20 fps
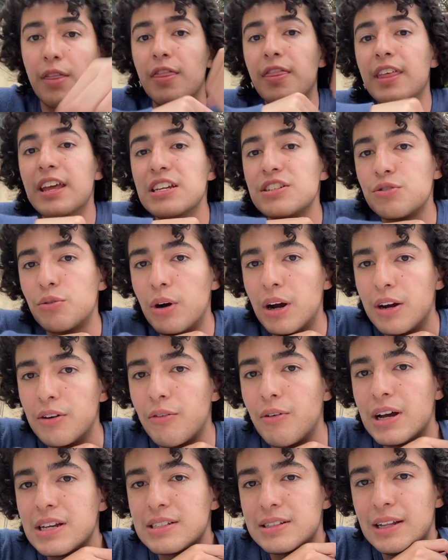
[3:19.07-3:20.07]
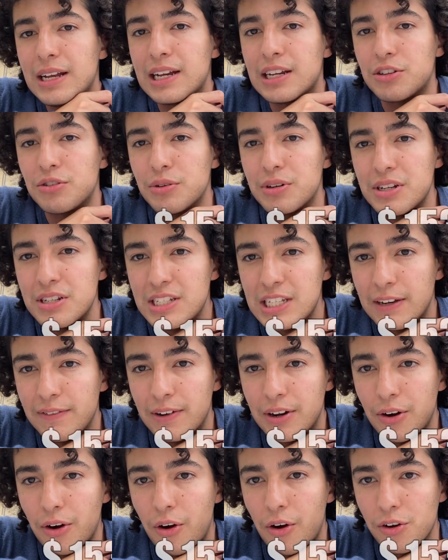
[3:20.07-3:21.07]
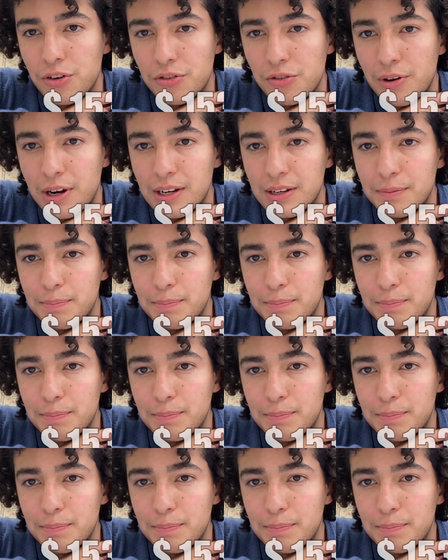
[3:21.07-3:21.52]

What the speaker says: This one was like 2,700